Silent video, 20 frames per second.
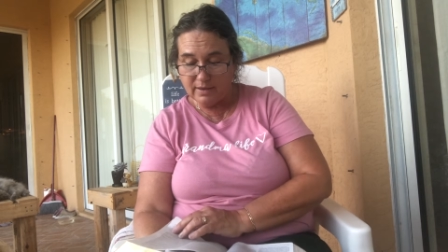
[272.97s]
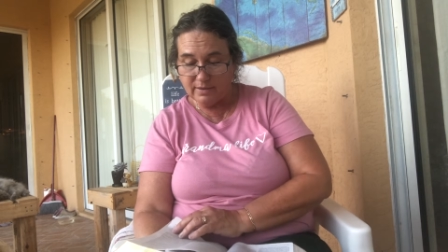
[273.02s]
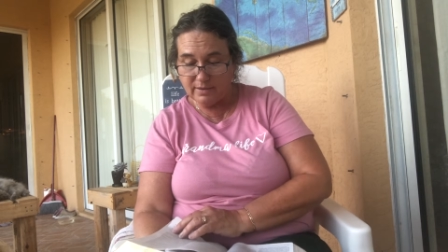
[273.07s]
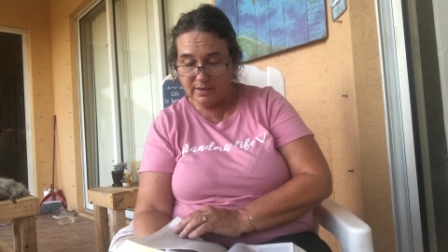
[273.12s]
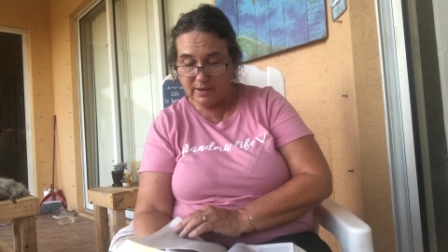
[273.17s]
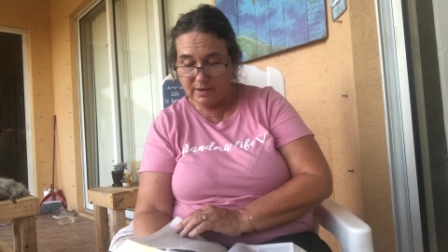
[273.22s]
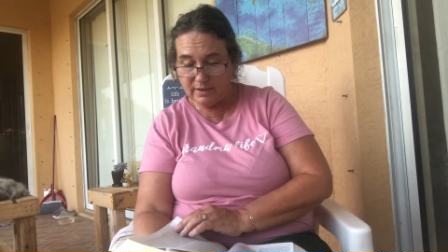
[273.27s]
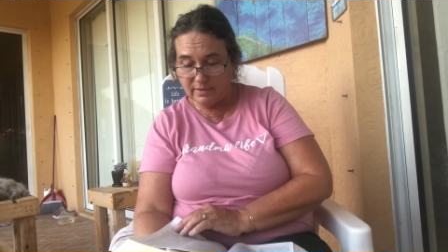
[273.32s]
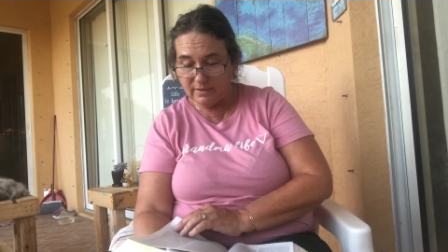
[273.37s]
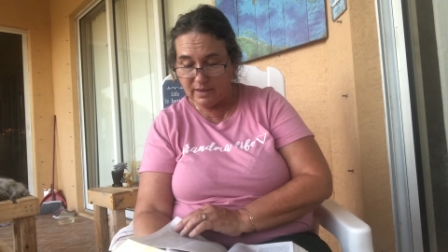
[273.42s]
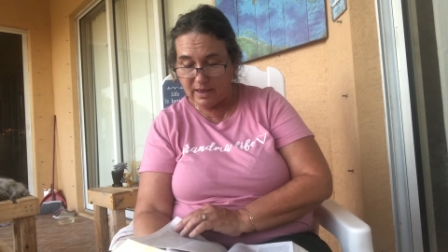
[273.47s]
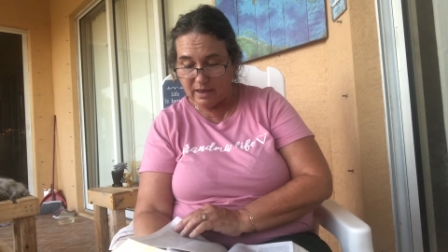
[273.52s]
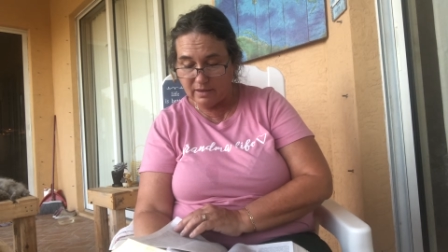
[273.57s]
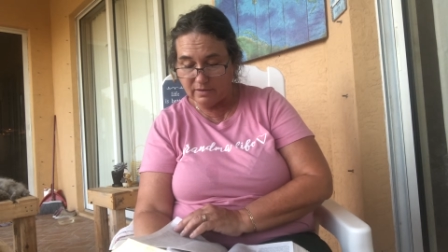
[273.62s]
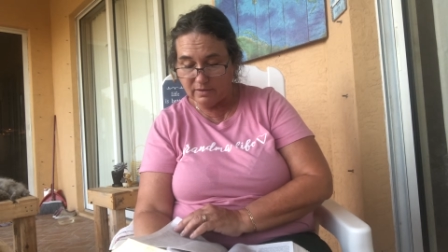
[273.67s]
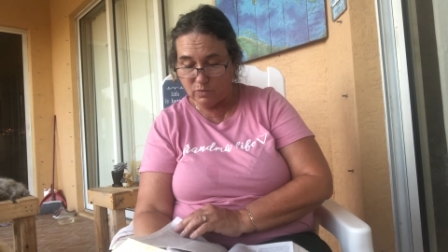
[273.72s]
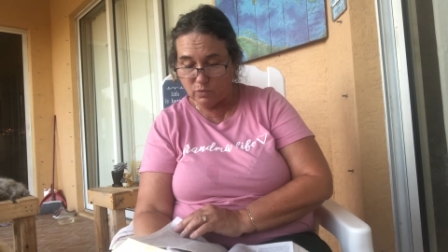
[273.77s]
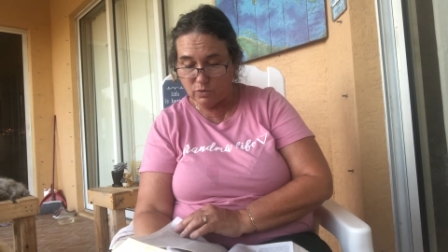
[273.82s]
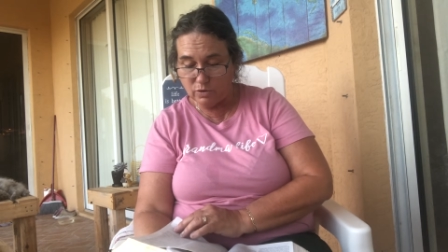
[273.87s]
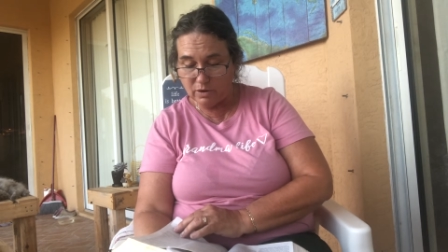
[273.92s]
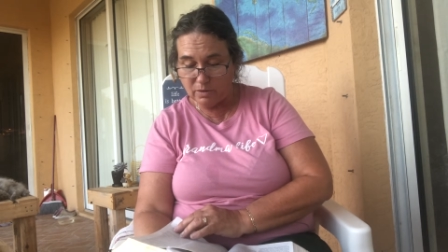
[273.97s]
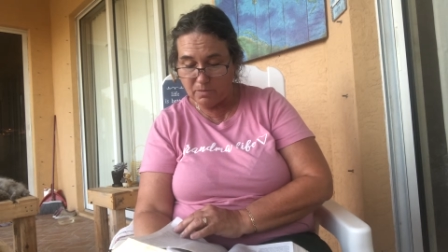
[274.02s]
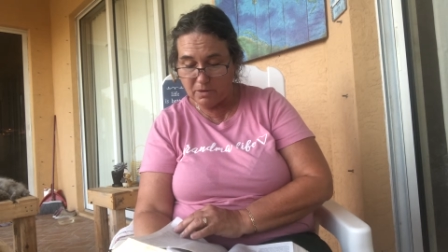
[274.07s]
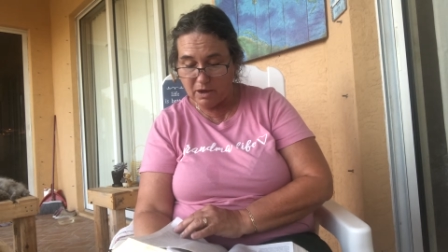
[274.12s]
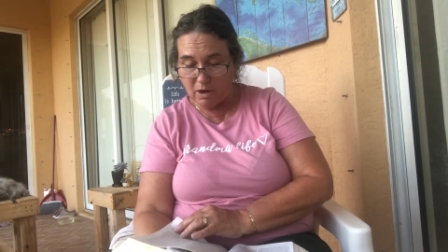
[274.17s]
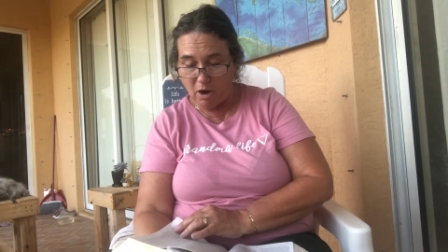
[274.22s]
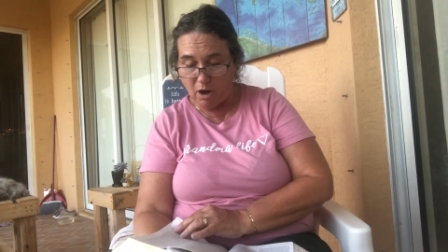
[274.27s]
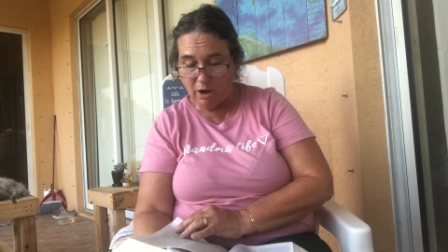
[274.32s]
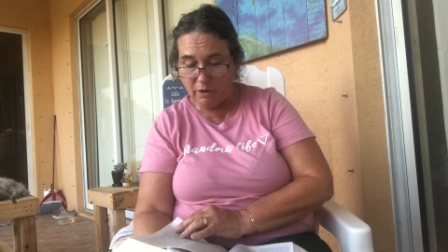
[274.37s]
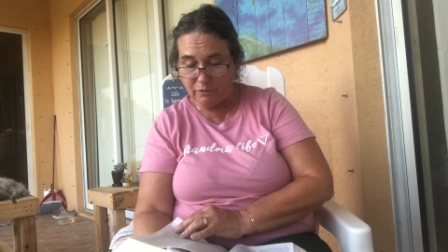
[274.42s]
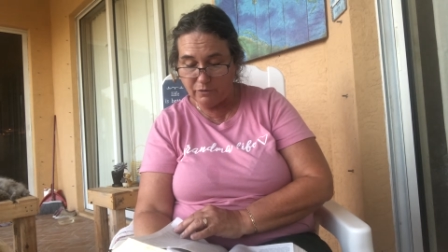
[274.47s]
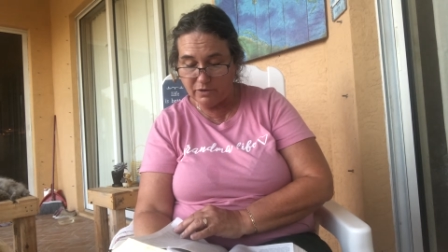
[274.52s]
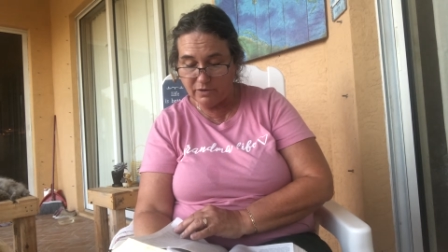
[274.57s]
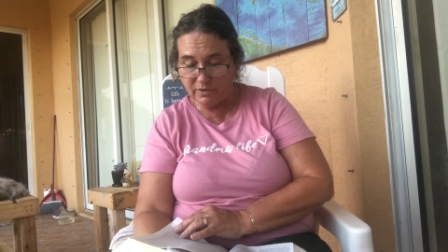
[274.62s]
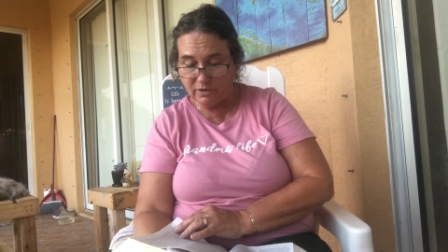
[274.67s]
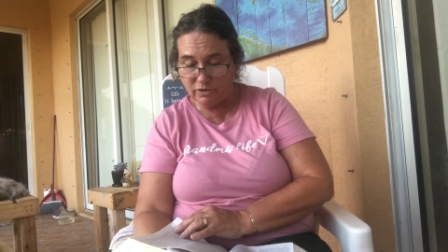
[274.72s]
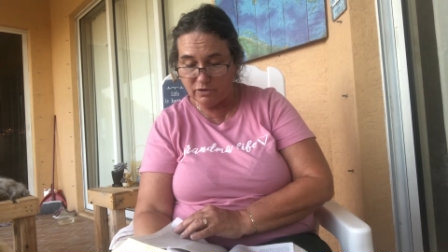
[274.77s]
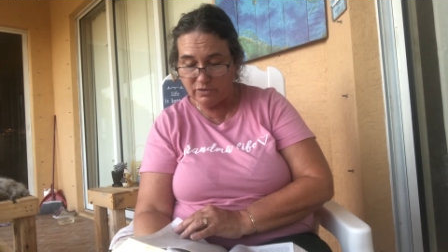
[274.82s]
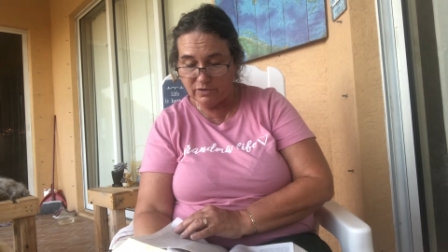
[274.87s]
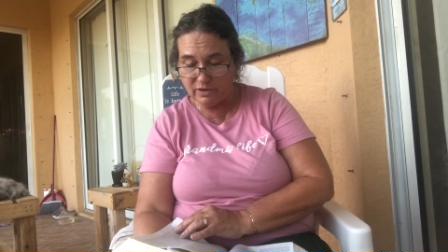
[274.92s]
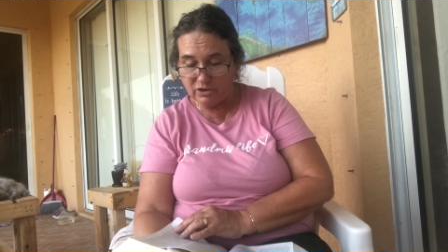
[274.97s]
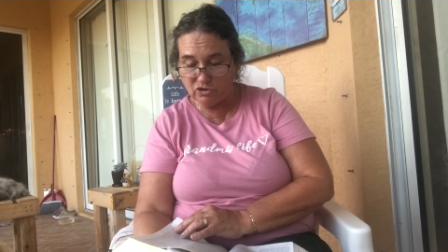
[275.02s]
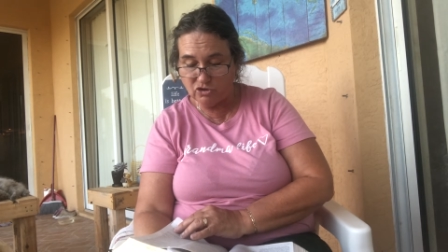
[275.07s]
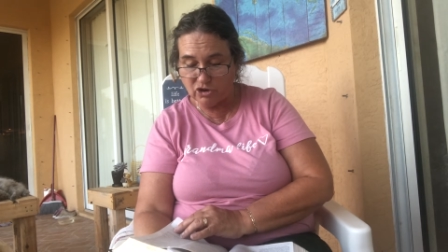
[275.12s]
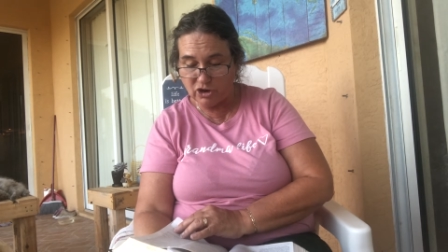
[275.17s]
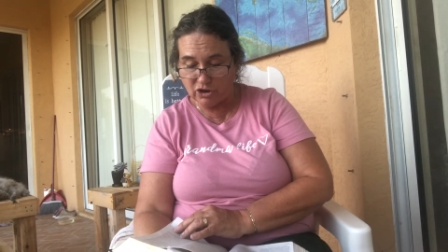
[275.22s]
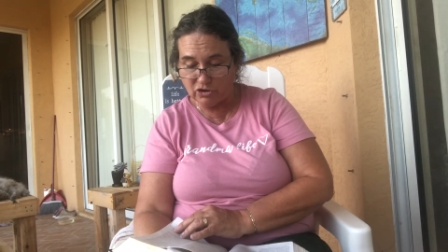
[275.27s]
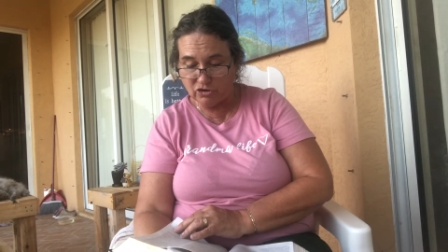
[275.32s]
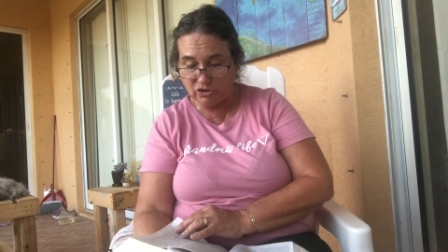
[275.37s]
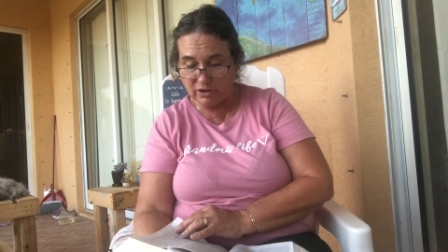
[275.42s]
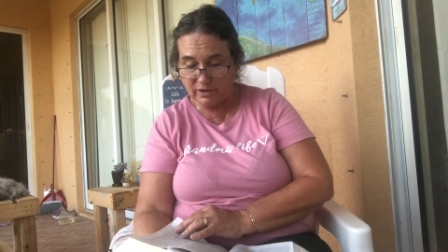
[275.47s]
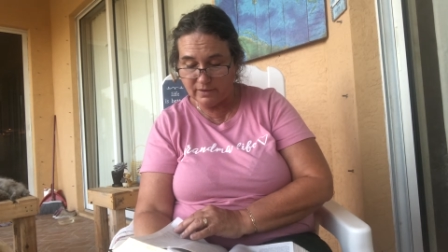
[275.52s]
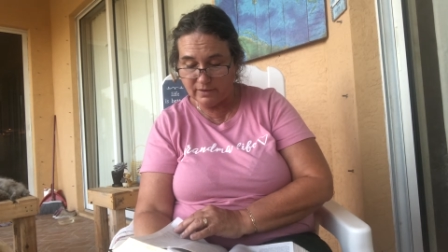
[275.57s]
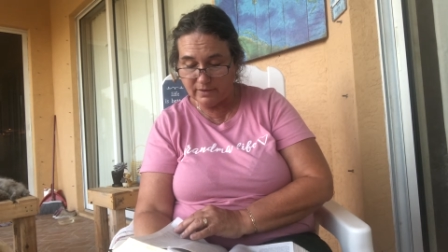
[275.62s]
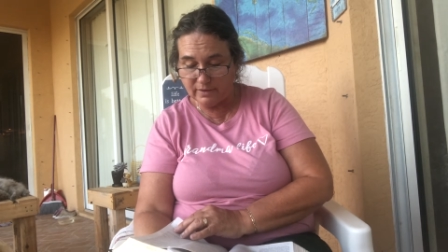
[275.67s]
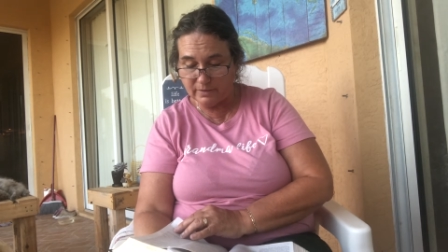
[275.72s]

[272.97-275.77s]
6,000 were to be officers and judges.